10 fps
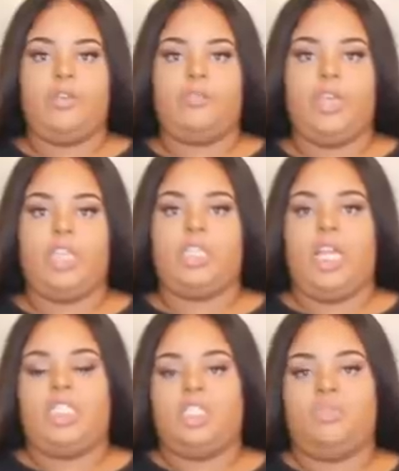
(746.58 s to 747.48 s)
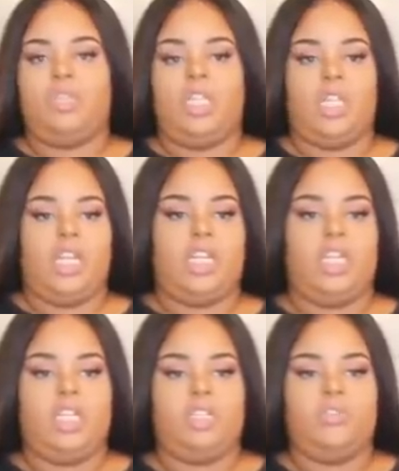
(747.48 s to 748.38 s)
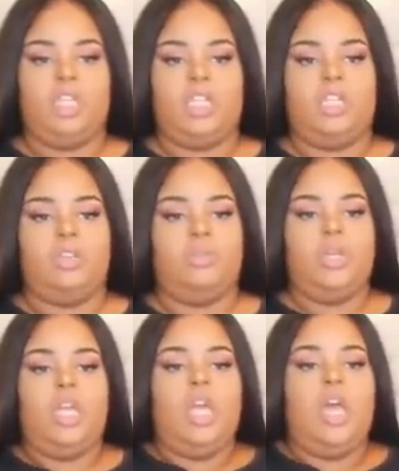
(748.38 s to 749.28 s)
of a face. I just really like it. It's really cute.